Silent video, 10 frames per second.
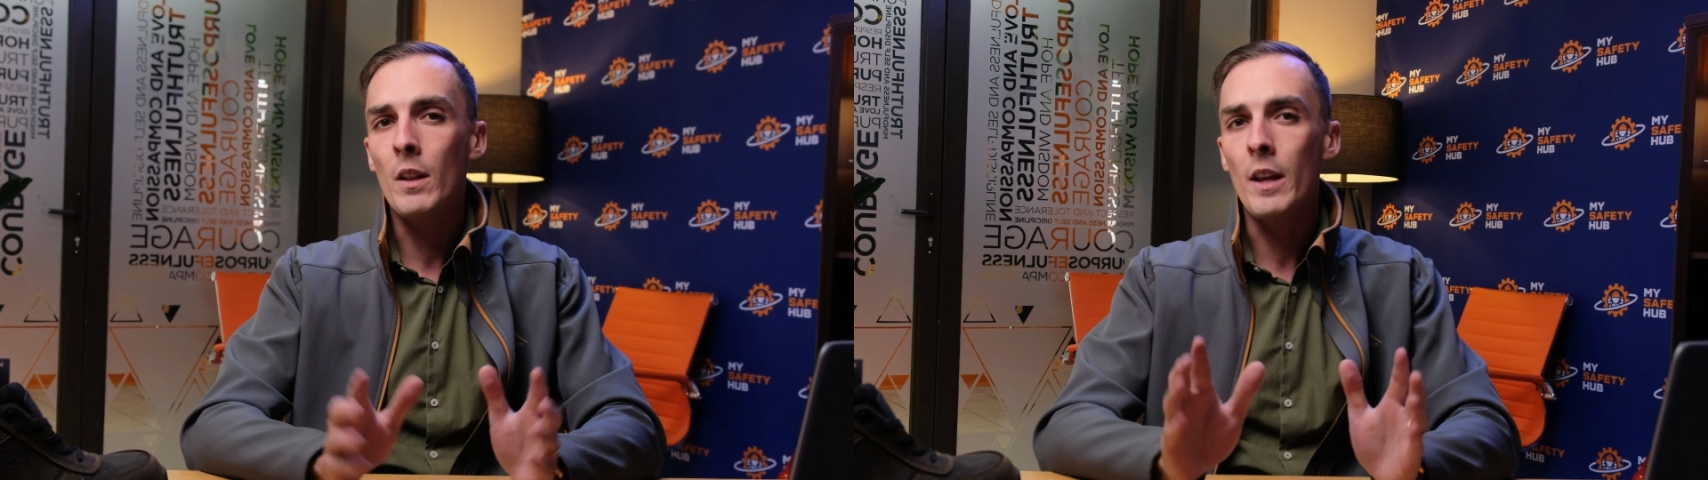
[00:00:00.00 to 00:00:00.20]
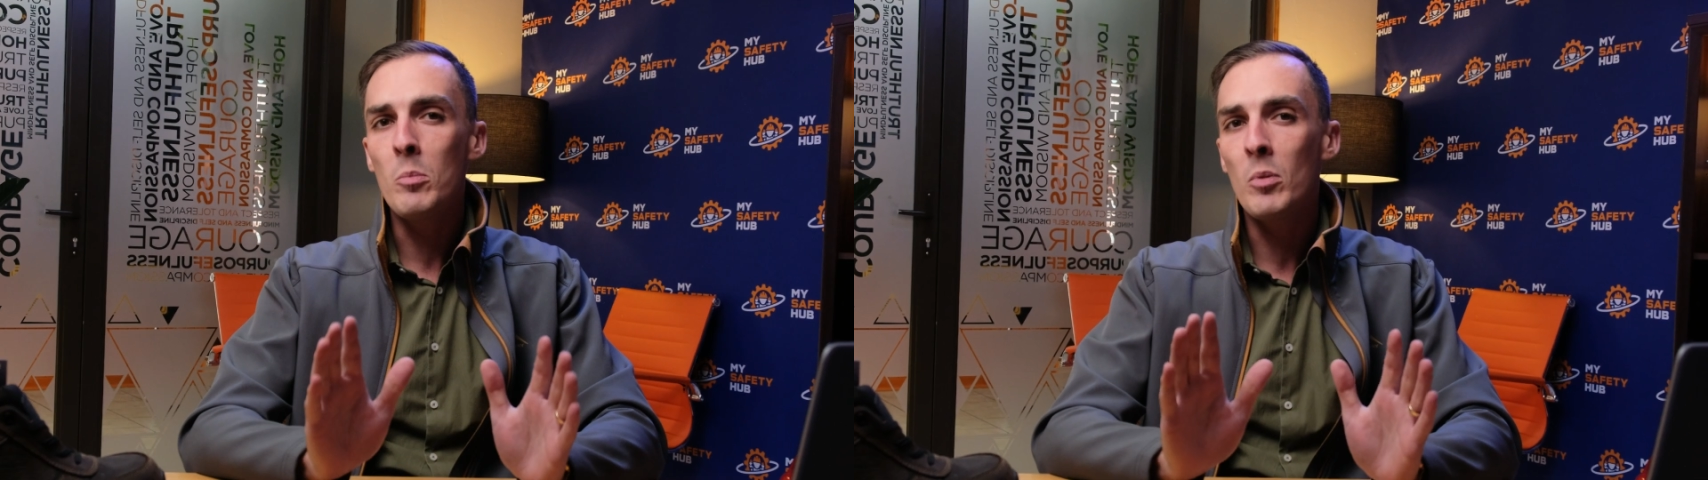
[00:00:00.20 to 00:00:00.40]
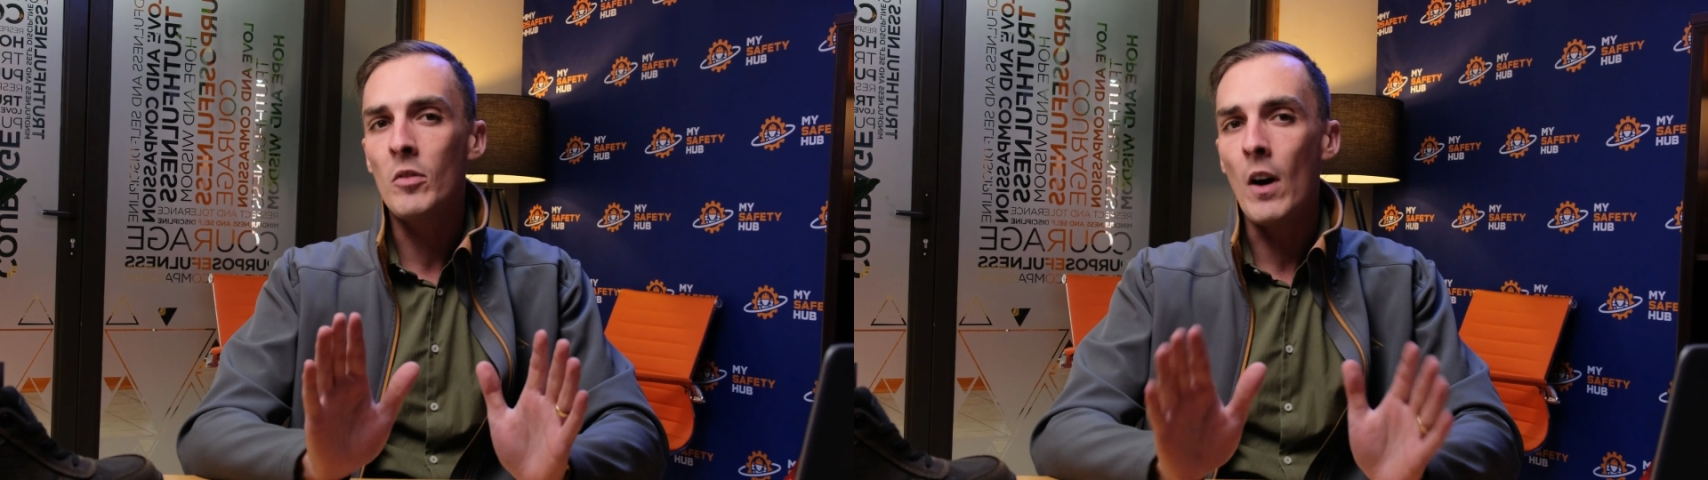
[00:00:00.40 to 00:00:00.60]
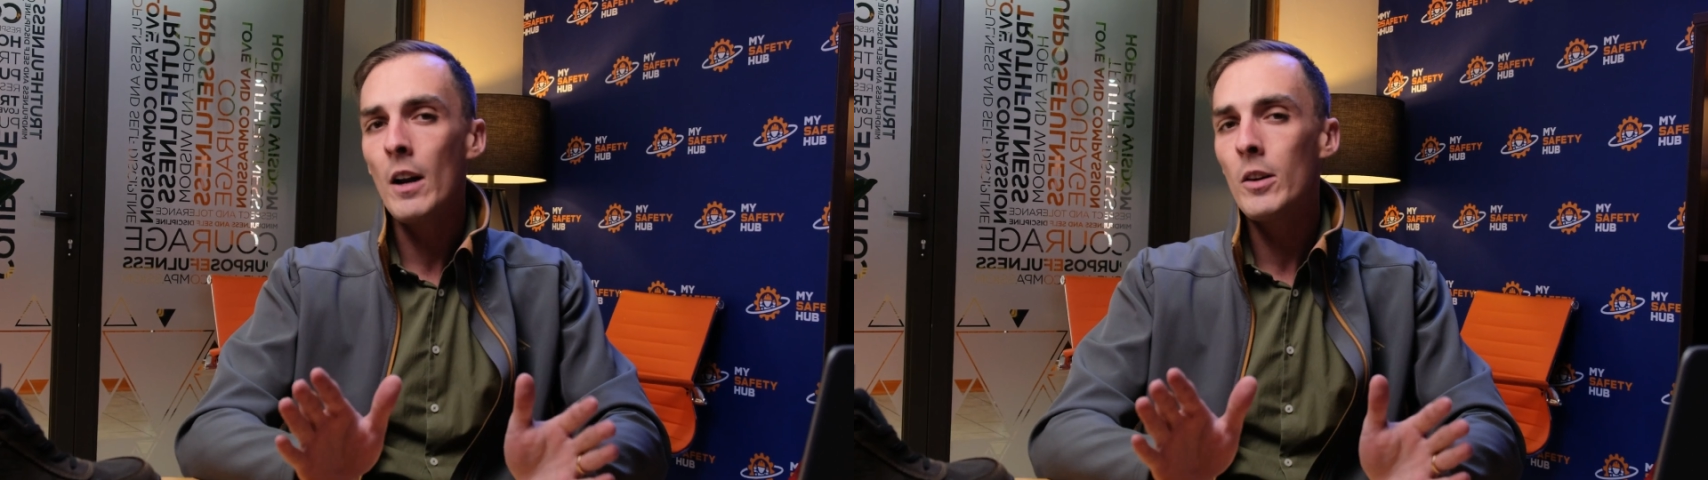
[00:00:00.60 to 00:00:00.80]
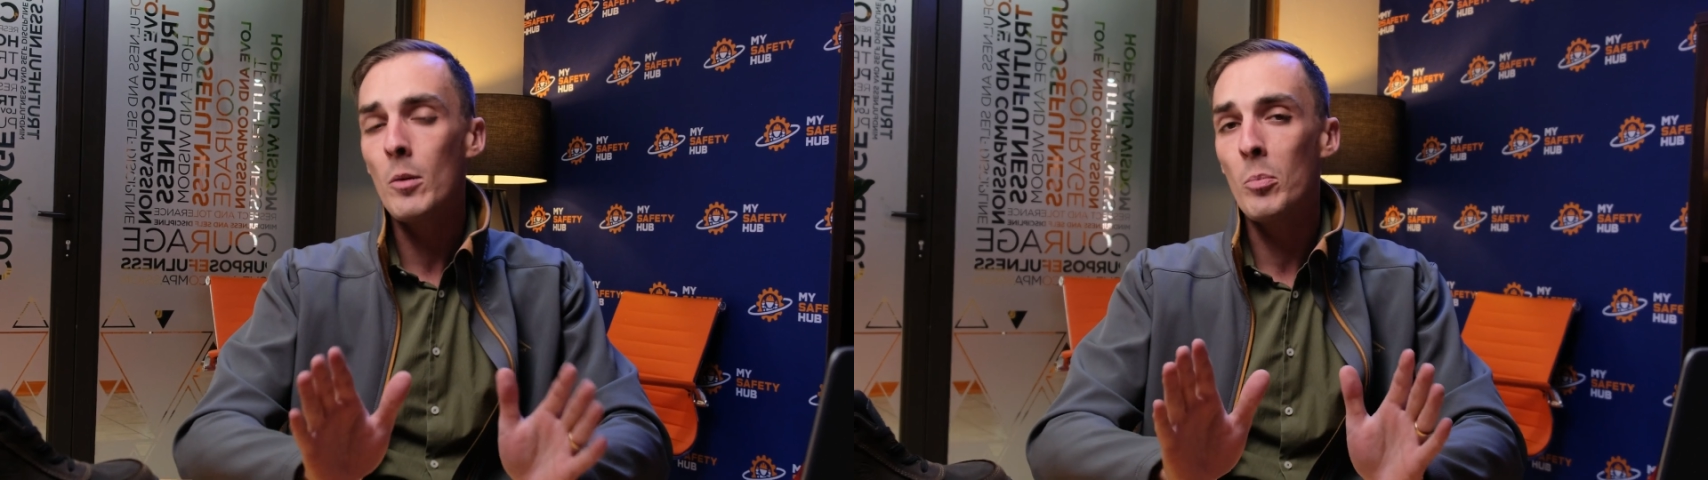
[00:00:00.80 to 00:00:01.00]
they
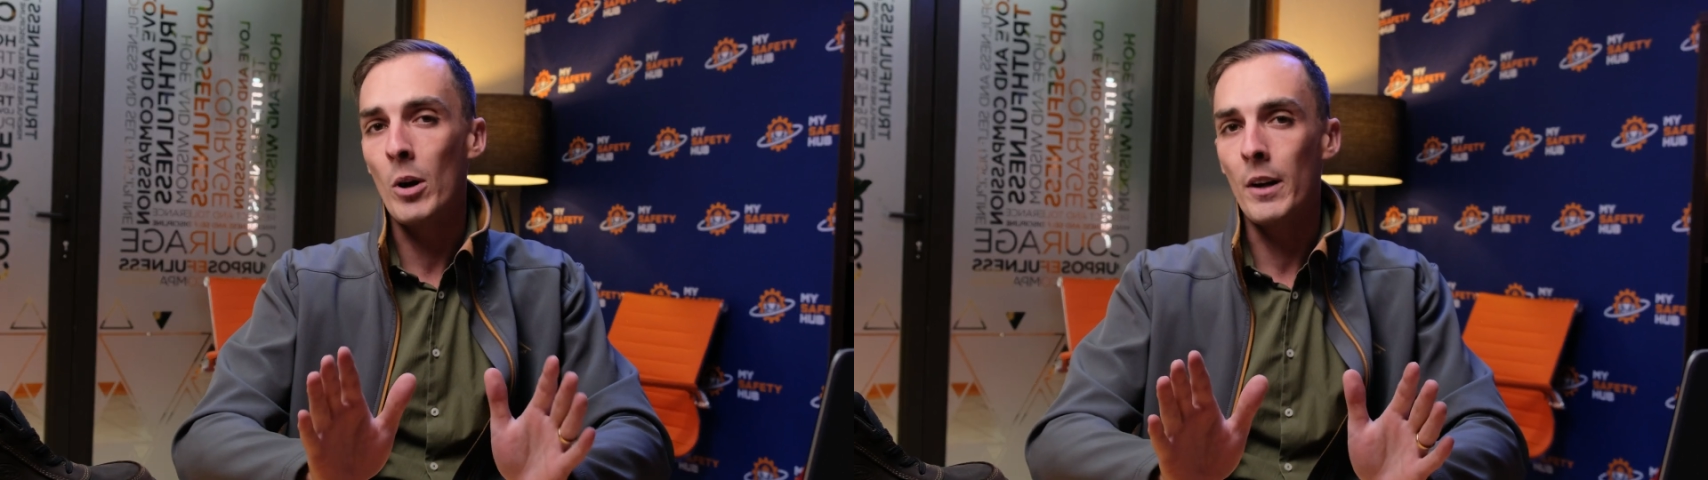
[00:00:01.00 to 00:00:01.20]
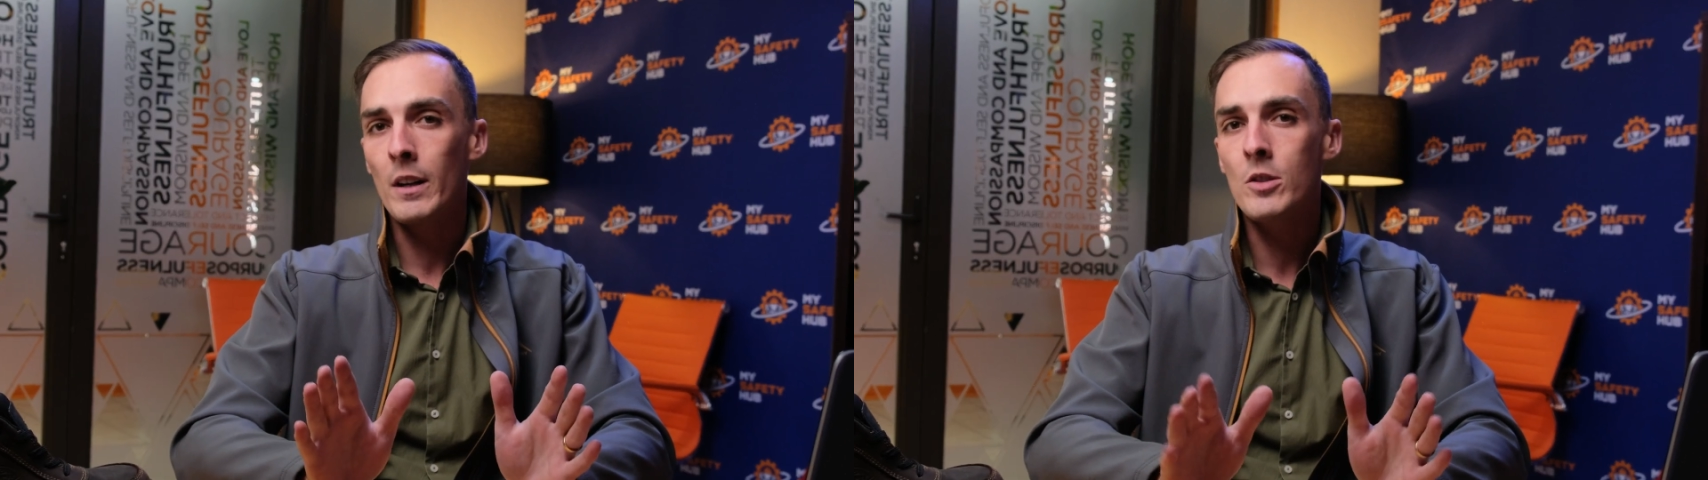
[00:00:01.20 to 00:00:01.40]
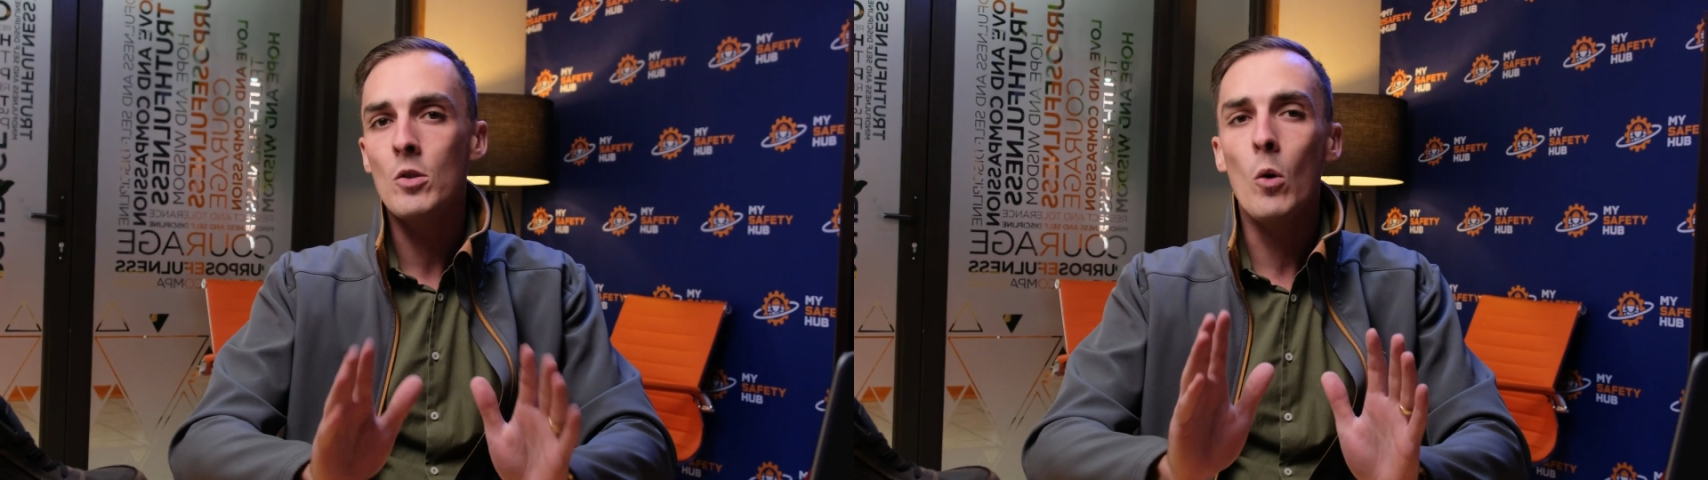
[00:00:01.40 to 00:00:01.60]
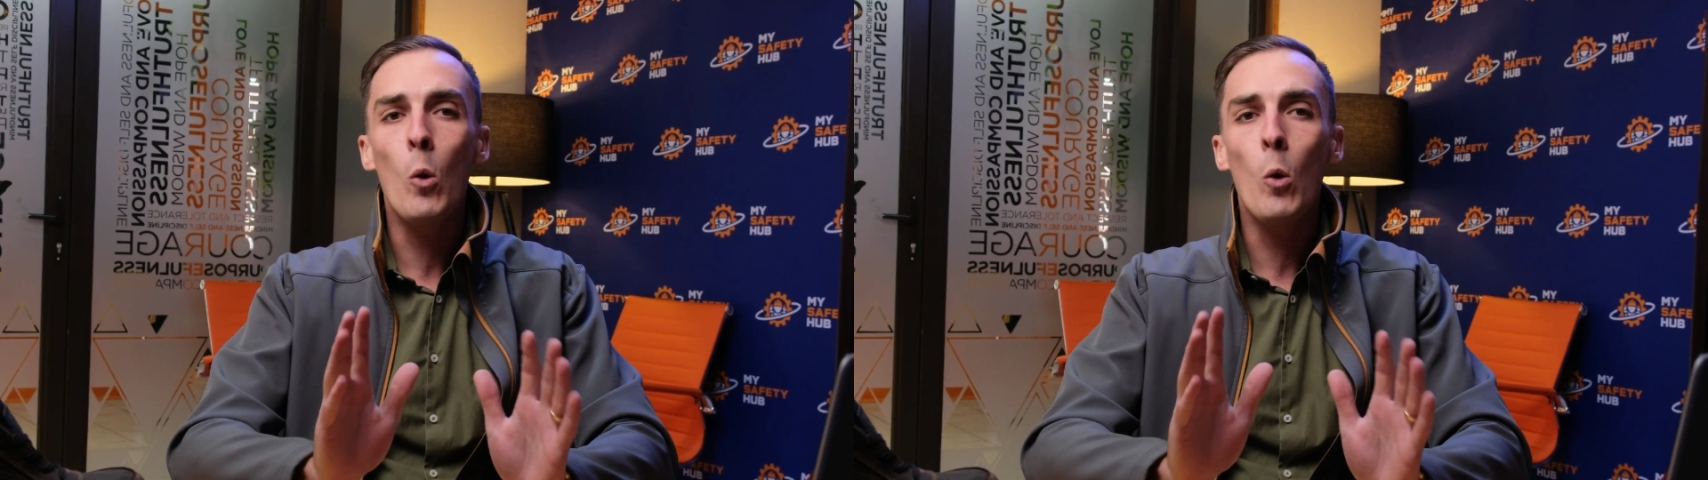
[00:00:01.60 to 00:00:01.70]
provide the products,